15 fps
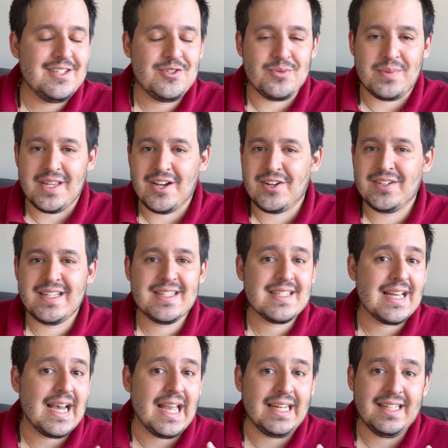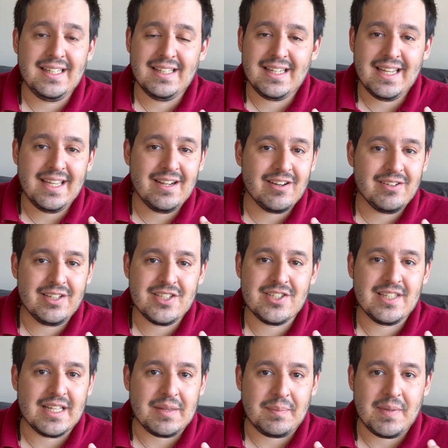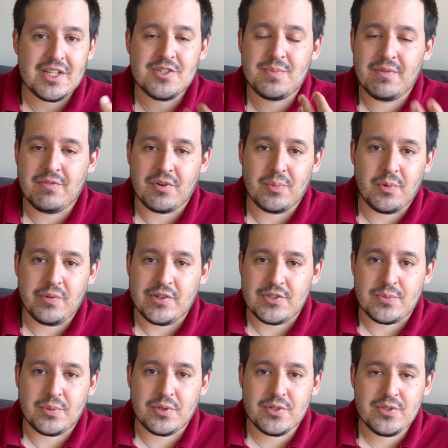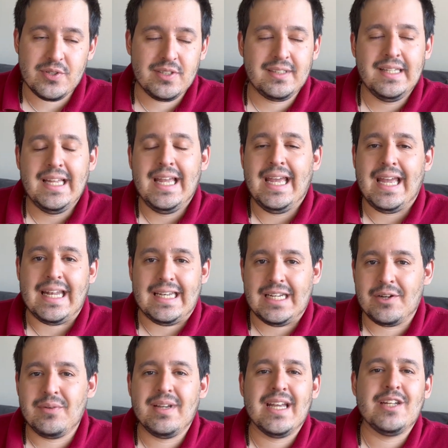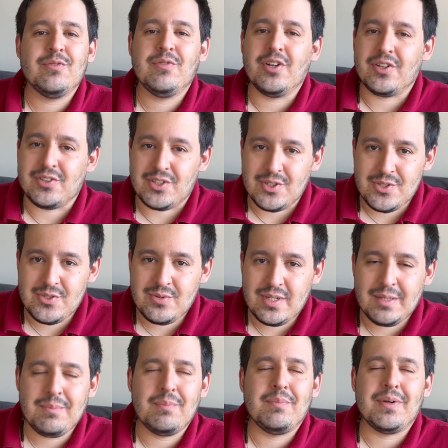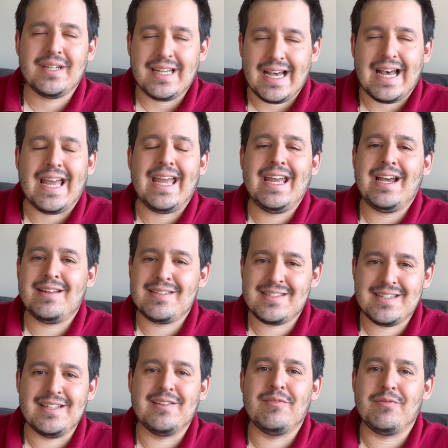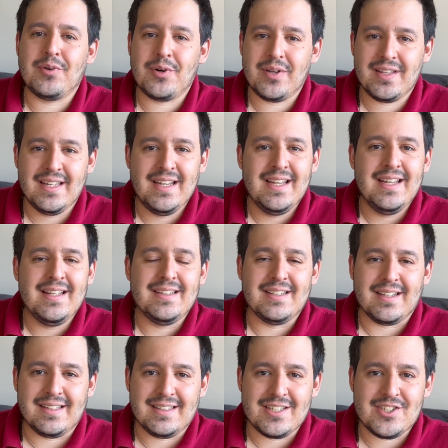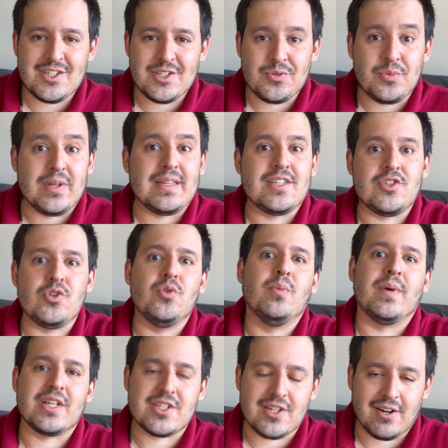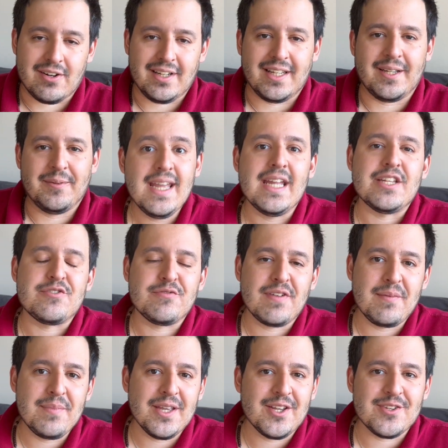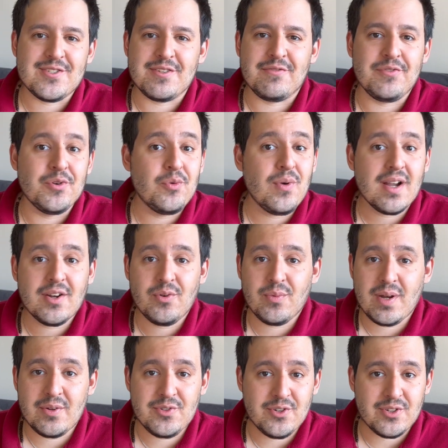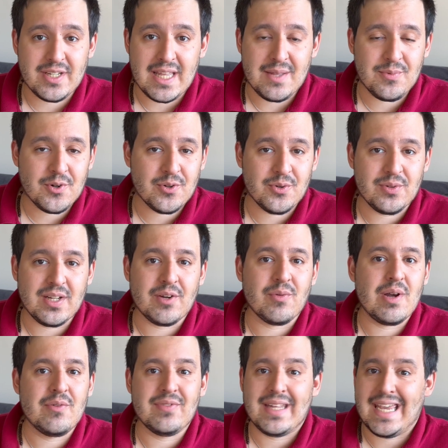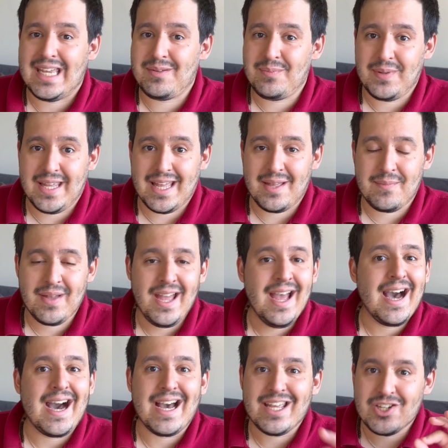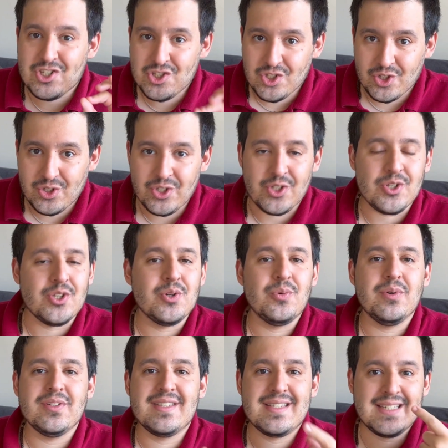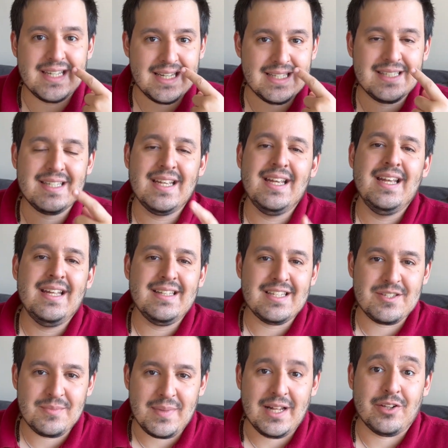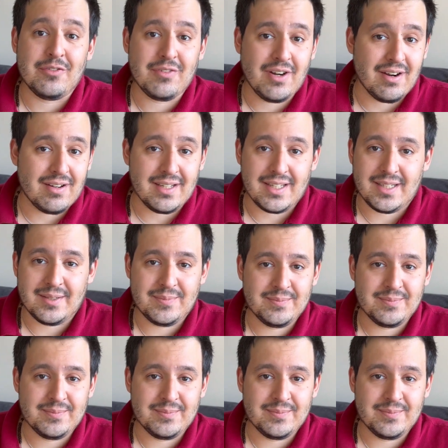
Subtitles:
To be honest, I didn't like garlic that much before moving to Portugal and now kind of got used to it, but I still avoid the dishes with too much garlic. It's fun because if you walk around your neighborhood around 8 p.m, I assure you, you would scent the smell of garlic.